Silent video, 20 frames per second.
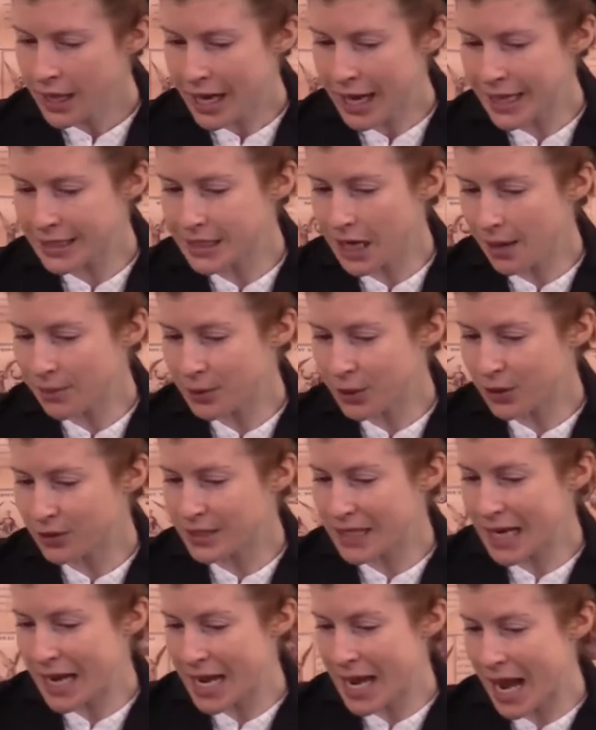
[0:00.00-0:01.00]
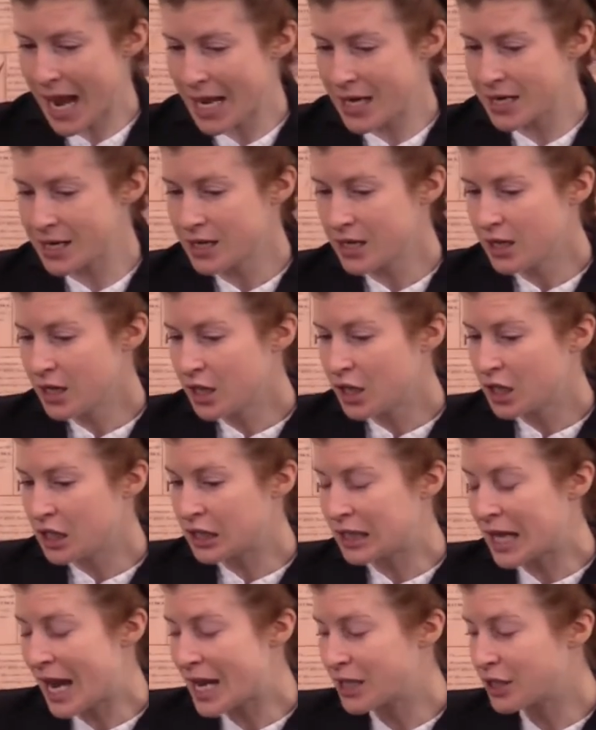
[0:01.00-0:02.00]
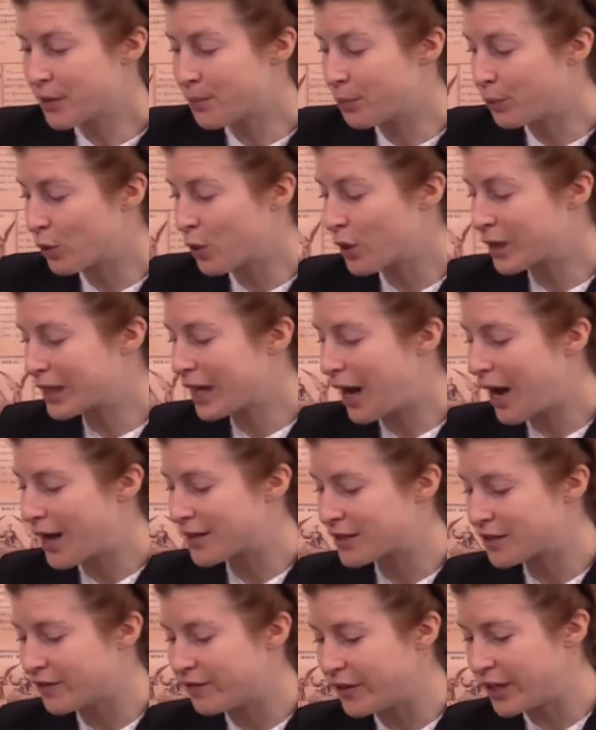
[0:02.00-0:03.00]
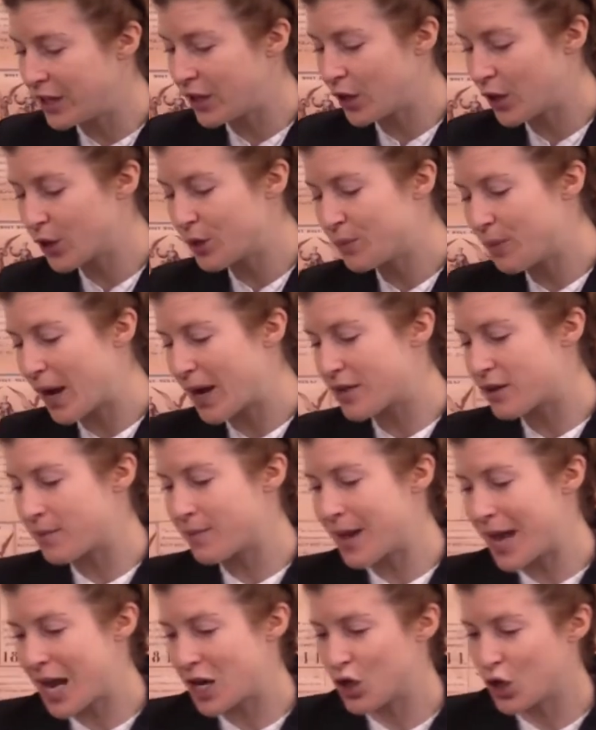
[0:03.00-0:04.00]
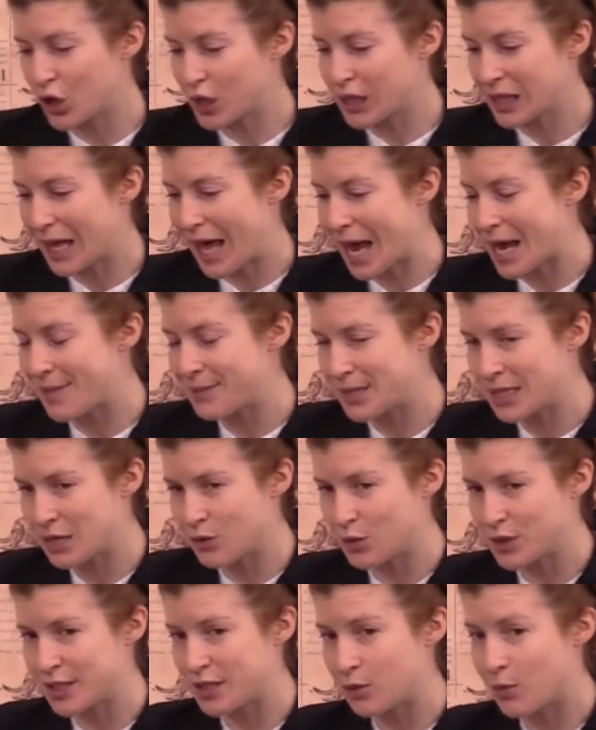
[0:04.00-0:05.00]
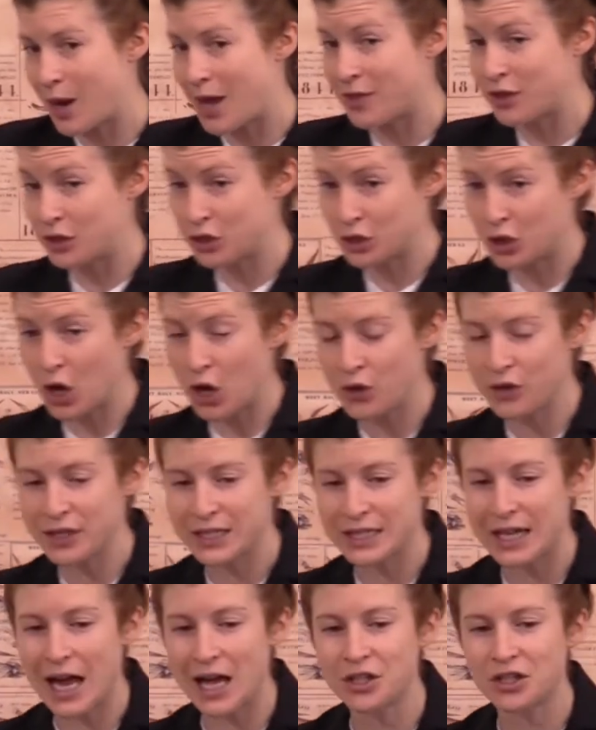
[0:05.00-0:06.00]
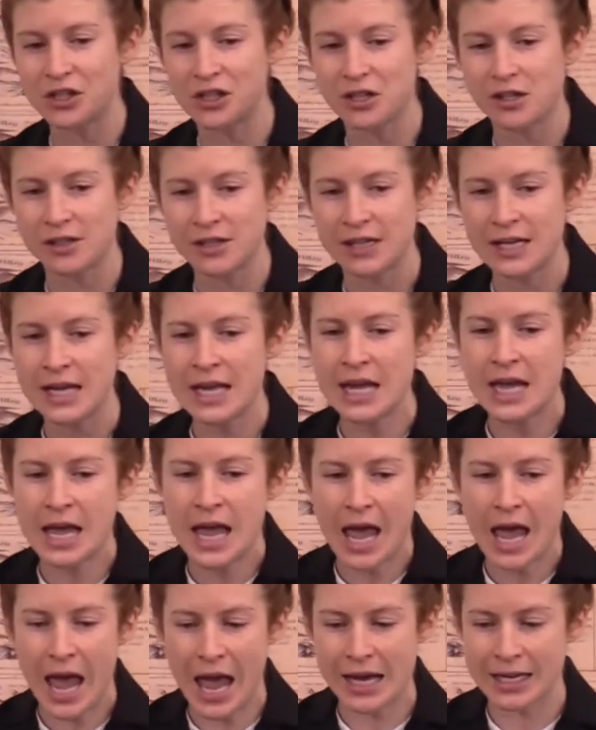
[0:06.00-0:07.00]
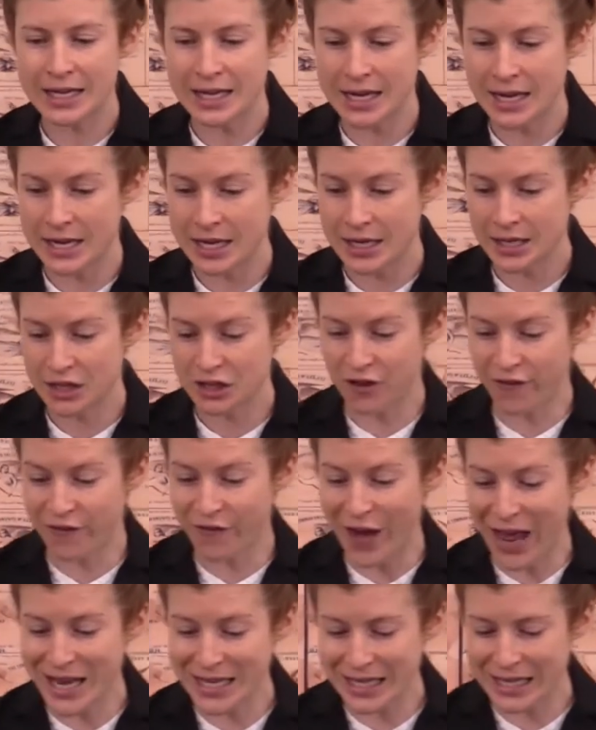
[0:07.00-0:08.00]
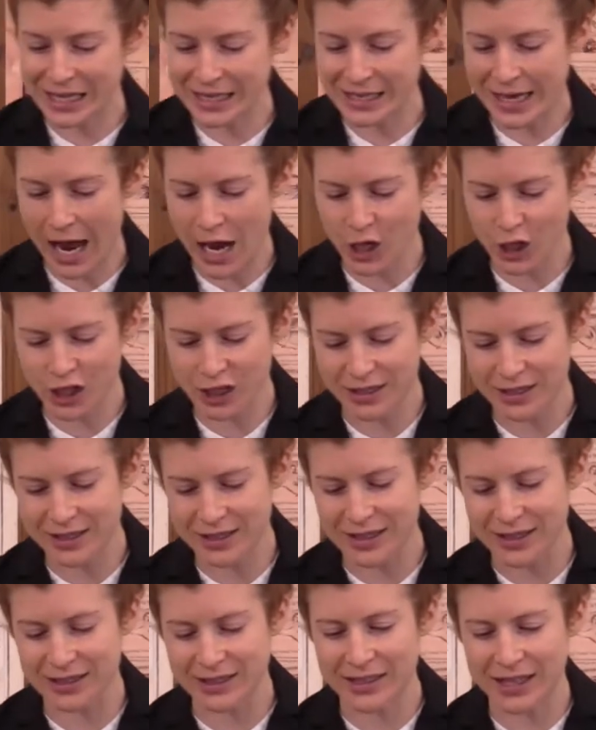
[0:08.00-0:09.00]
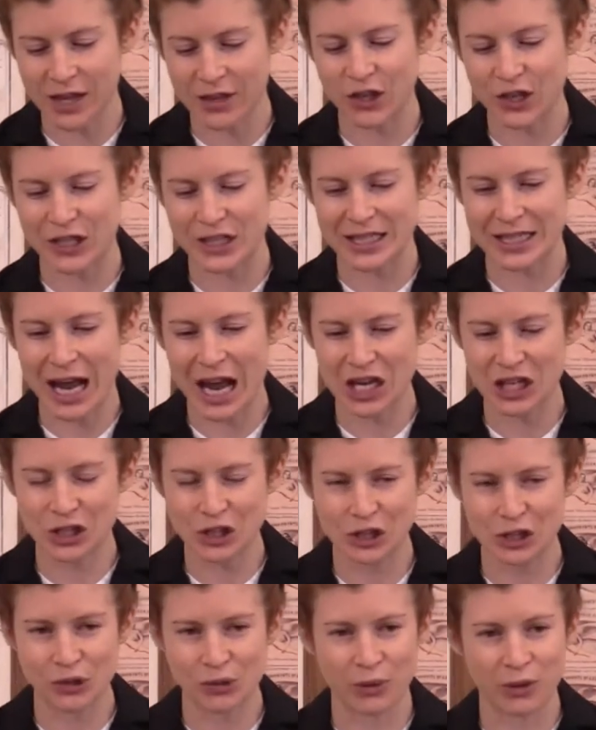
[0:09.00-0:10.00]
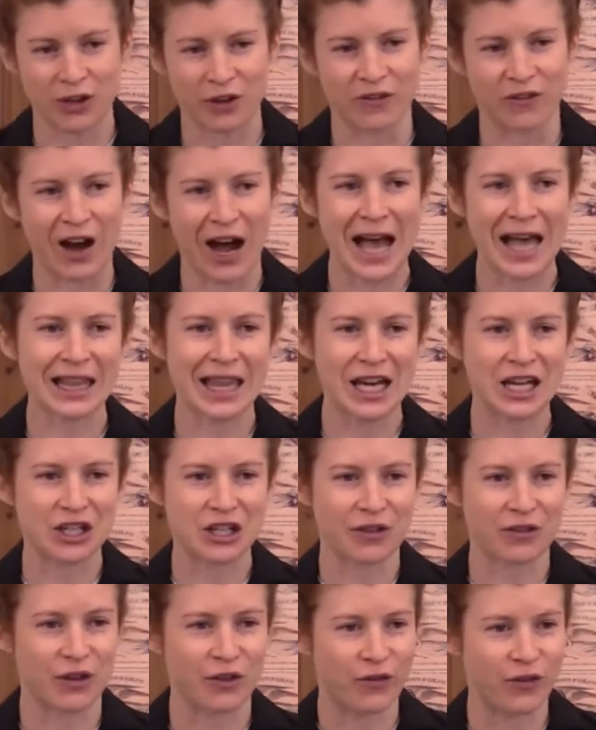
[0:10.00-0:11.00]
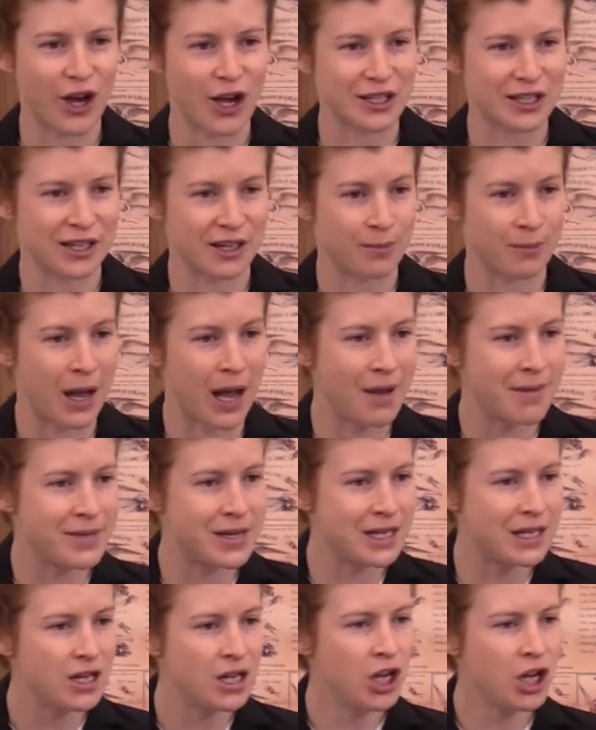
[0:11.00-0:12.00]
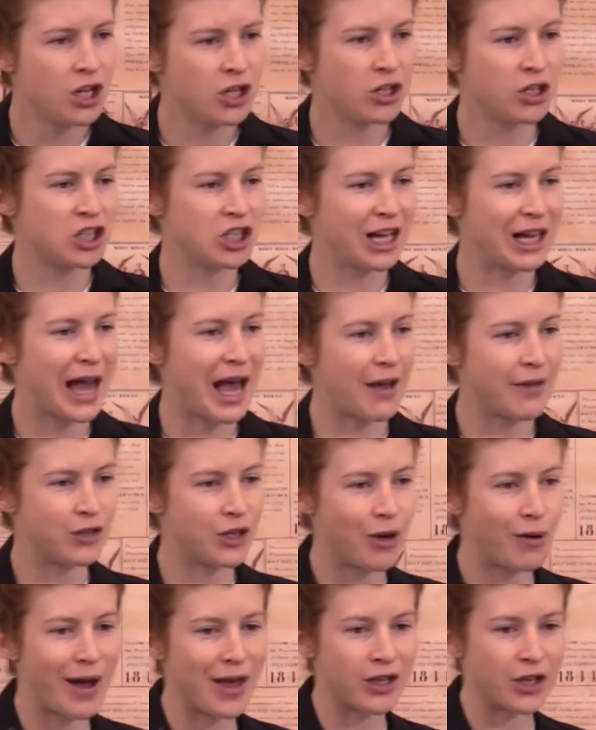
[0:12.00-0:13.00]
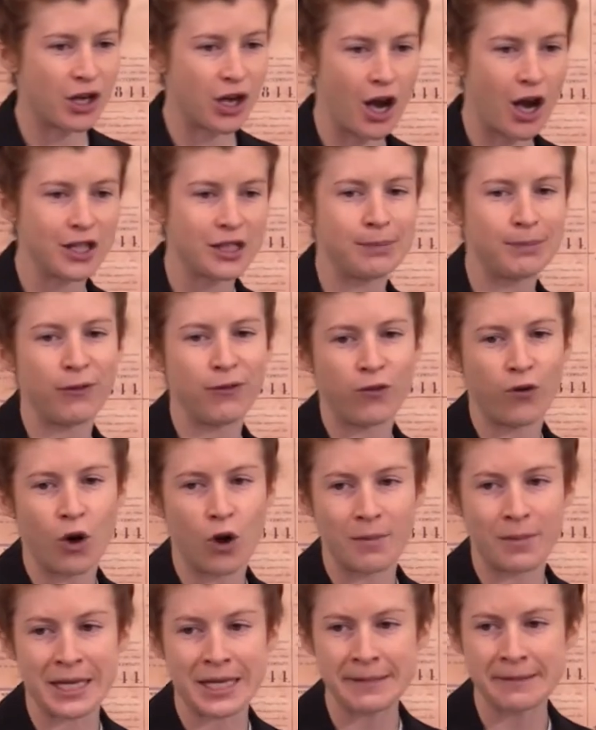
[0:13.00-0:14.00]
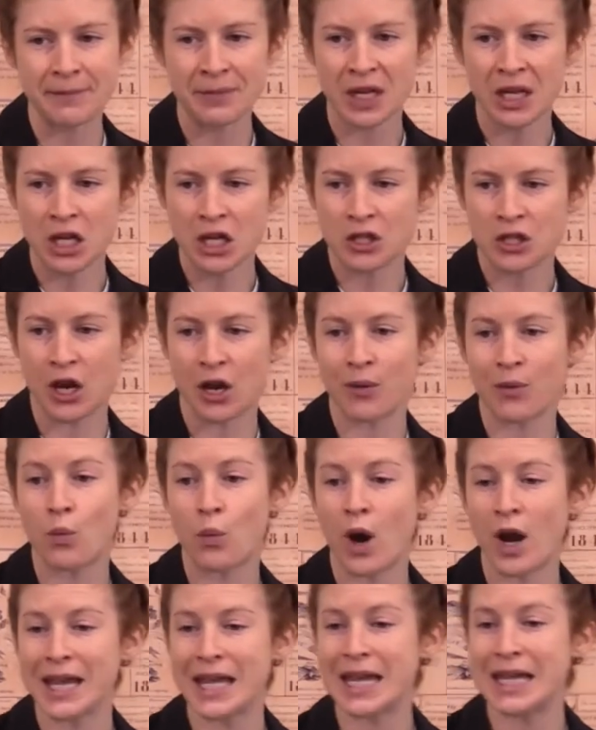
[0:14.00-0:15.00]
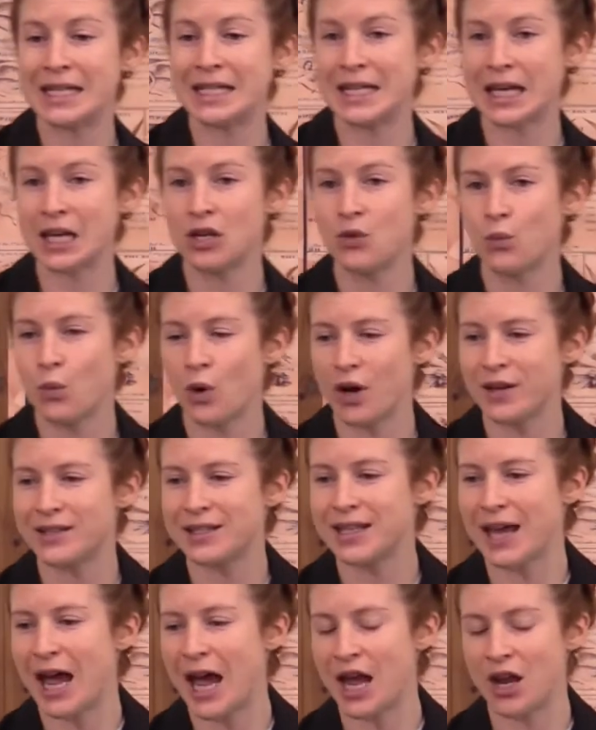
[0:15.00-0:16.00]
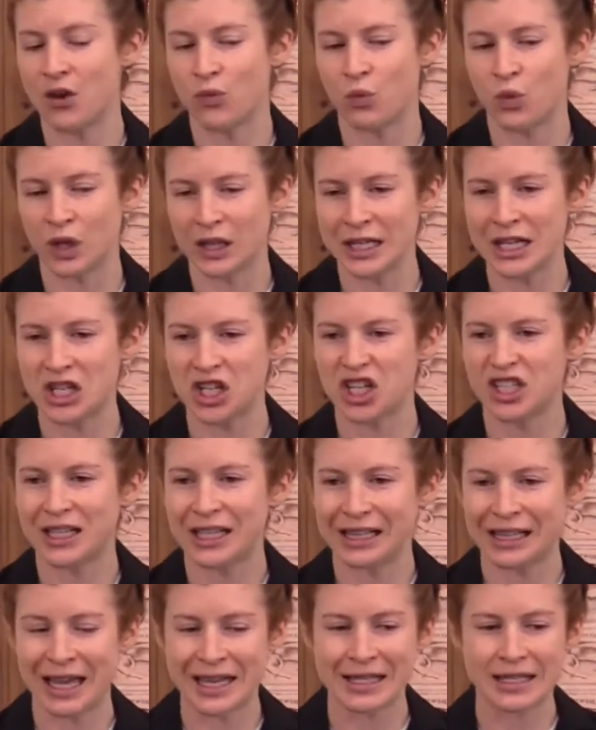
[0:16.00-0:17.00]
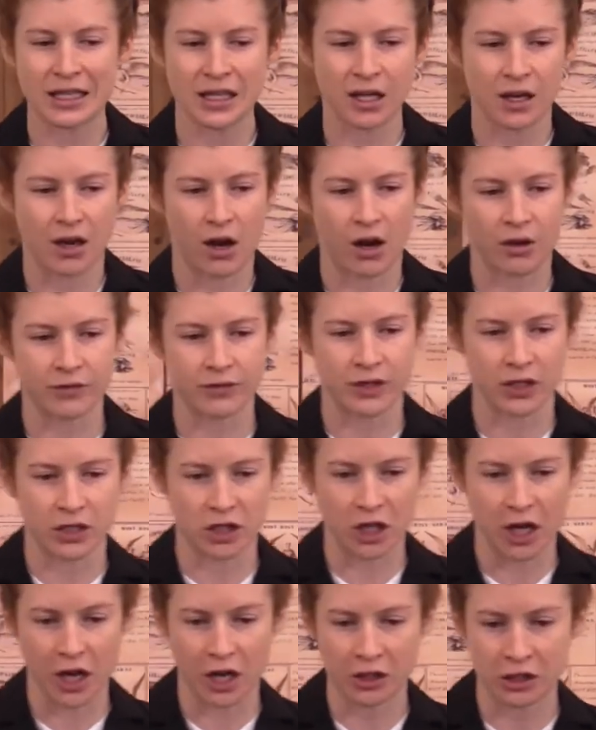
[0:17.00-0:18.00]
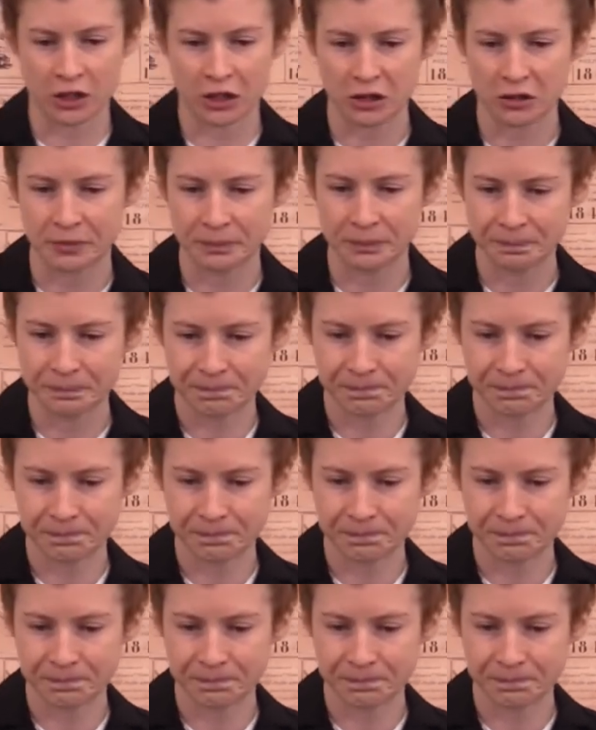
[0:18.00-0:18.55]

EWTN later broadcast a video by the man who claimed he was the one that stole the statues, and he defended his actions and said those statues were a violation of the first commandment, you shall have no other gods before me. So what he did was a religious cleansing of the church.